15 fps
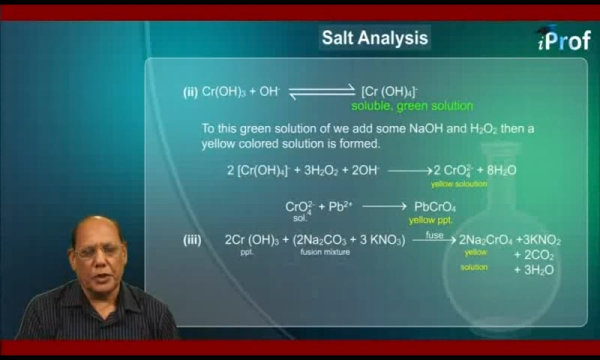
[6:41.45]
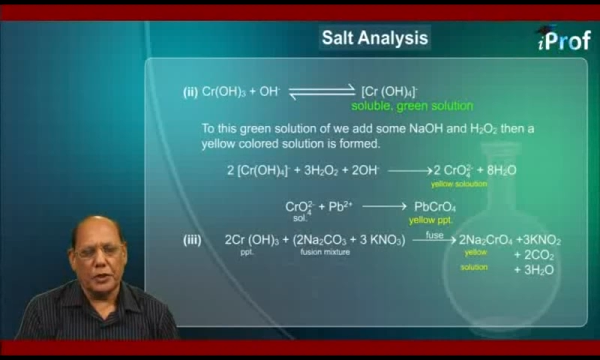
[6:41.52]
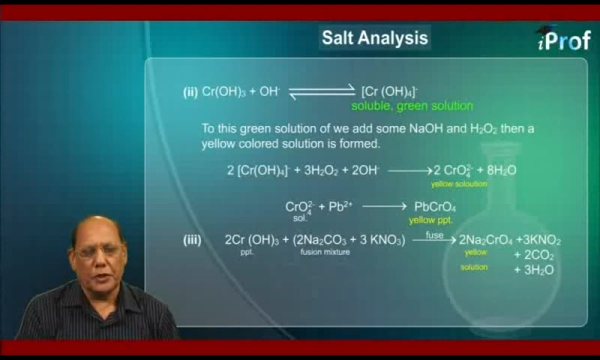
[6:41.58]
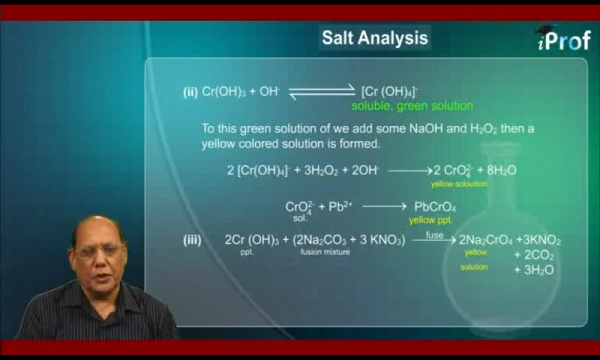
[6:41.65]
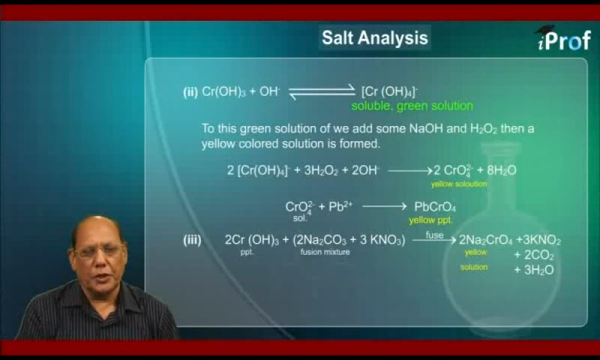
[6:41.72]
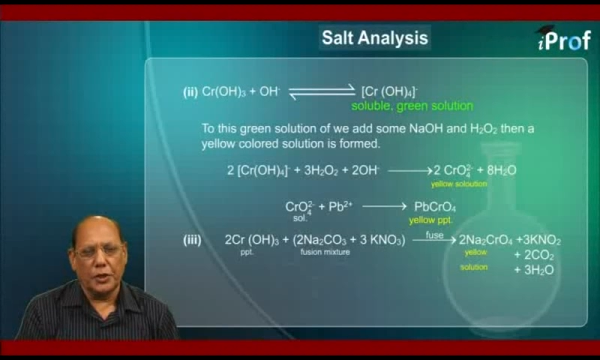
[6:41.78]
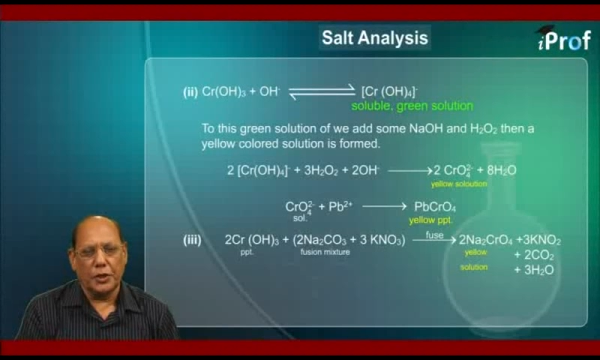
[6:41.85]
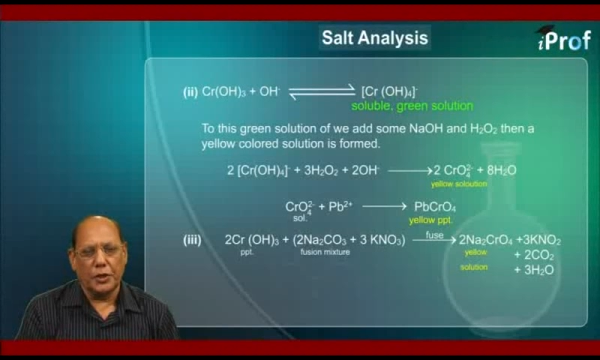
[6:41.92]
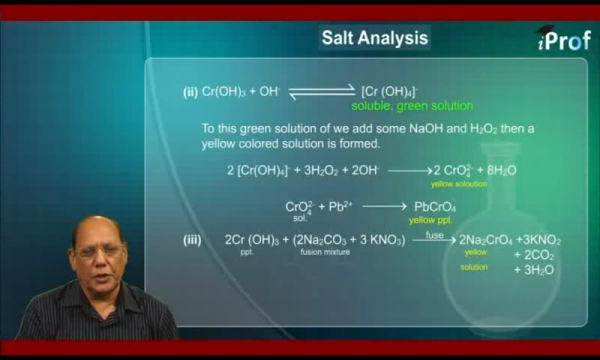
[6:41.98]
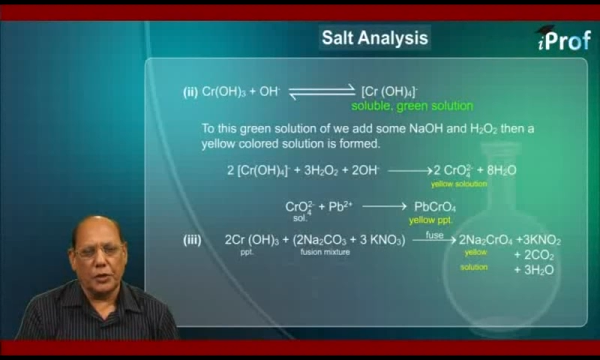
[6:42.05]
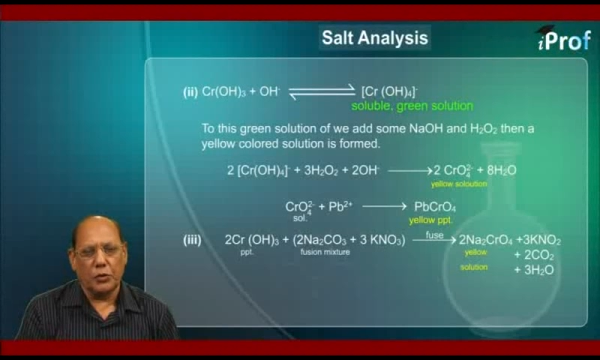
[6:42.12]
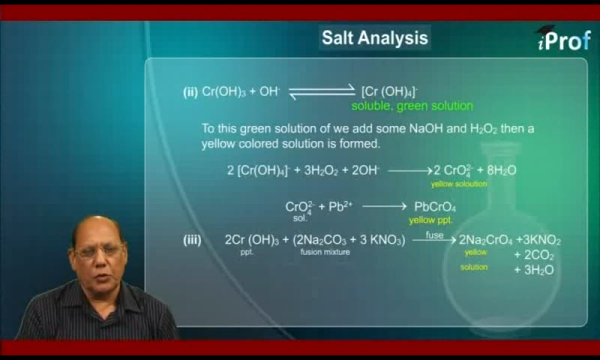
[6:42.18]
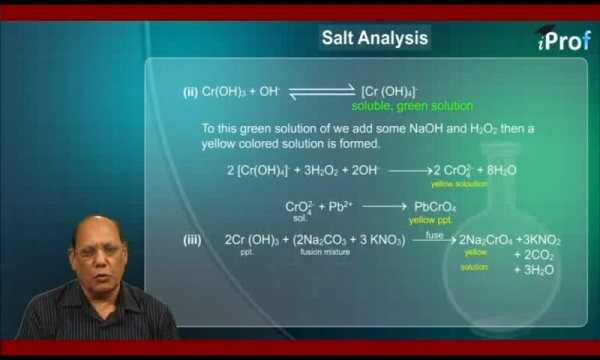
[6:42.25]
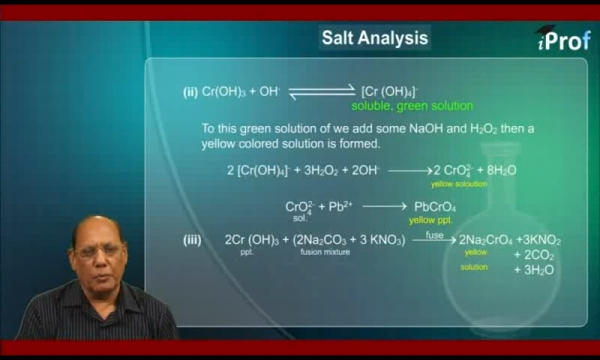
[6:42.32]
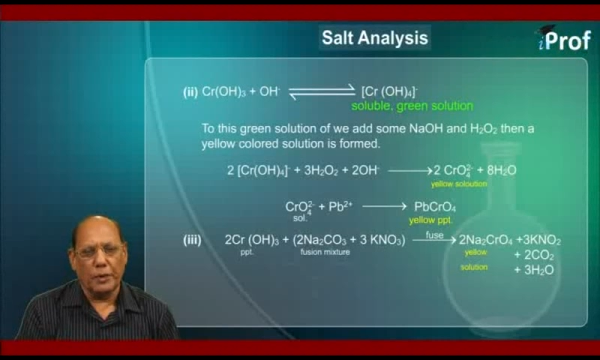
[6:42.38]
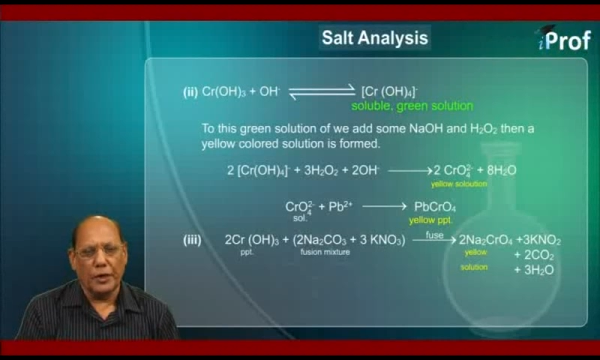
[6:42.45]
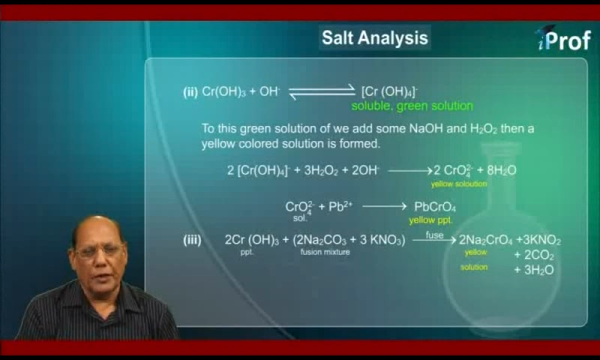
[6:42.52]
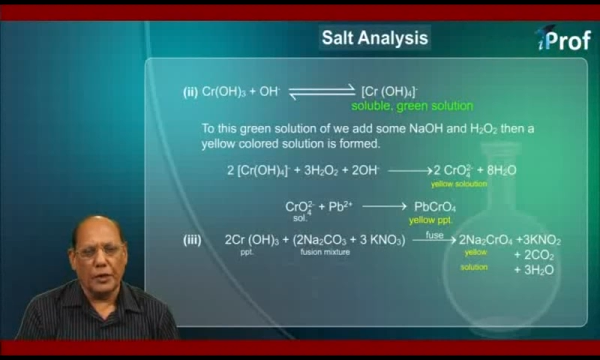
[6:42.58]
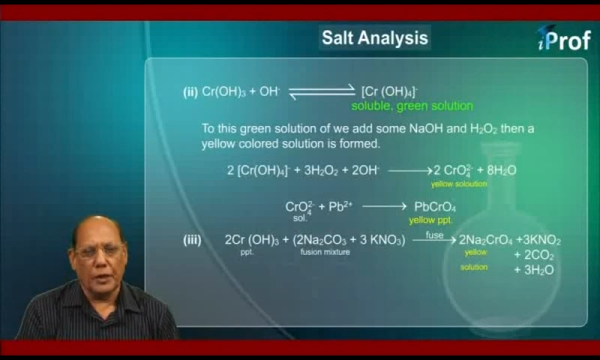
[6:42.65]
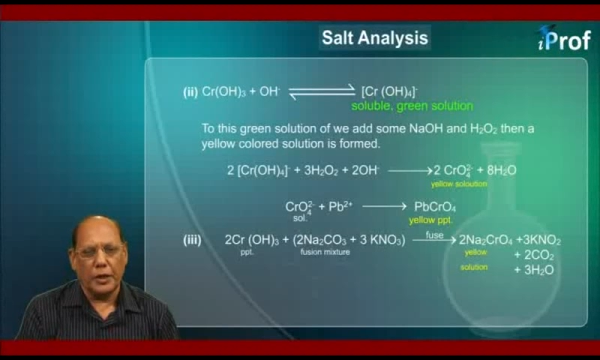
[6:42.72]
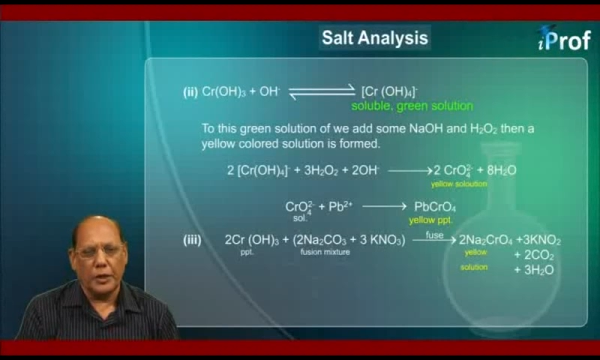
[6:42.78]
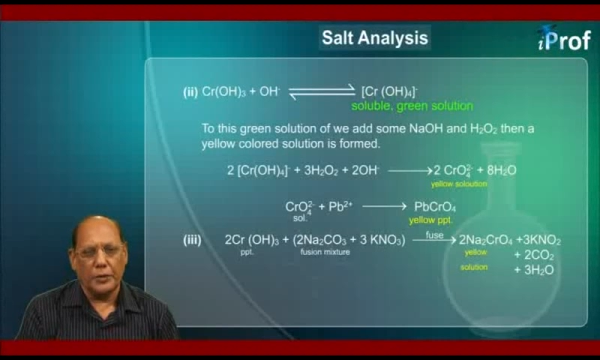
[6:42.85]
containing
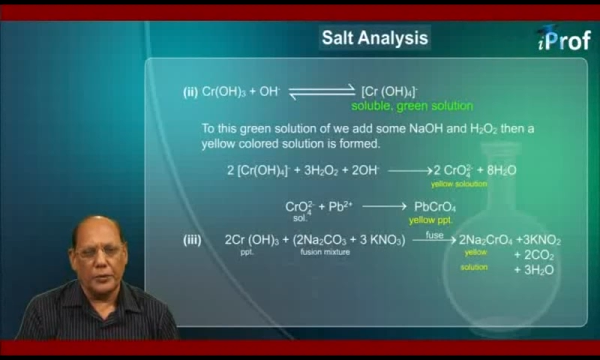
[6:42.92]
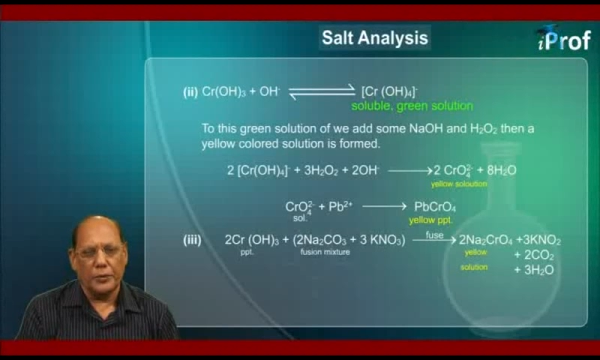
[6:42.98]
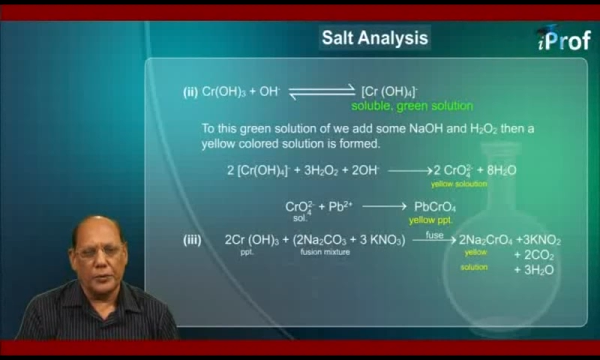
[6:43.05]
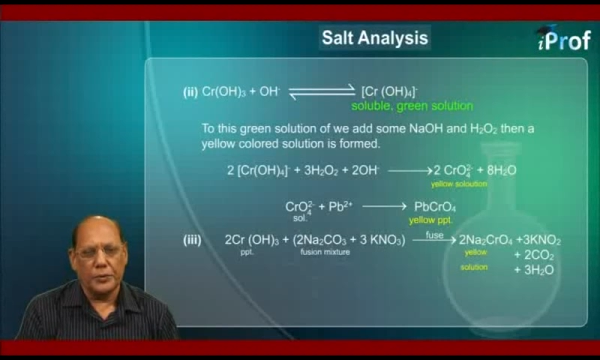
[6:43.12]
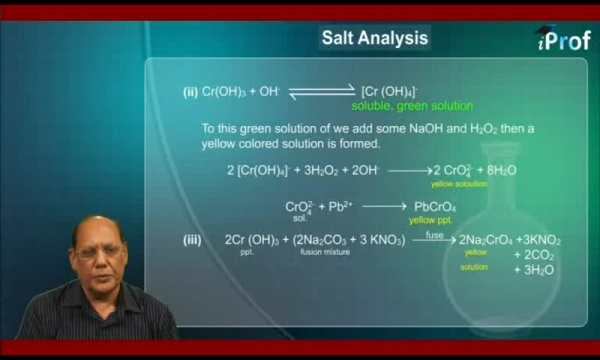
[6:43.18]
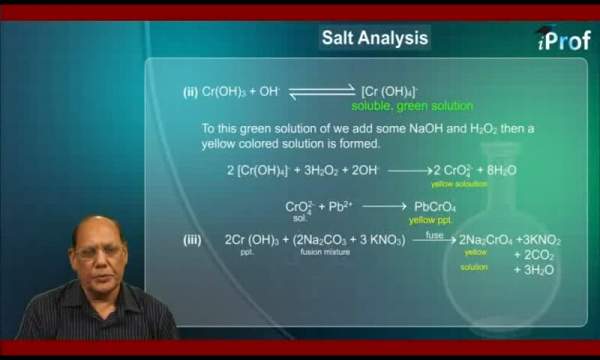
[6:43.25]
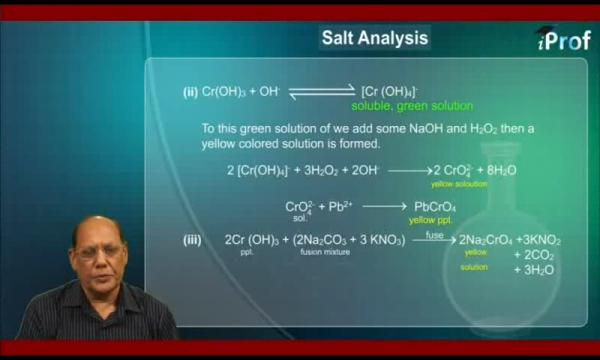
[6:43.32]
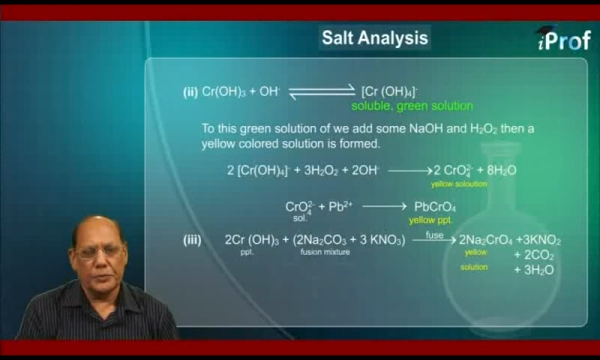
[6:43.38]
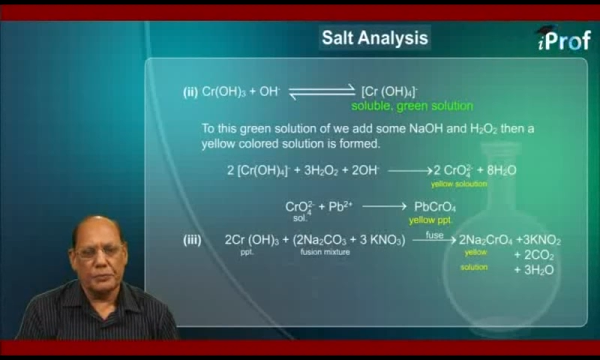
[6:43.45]
chromate ions,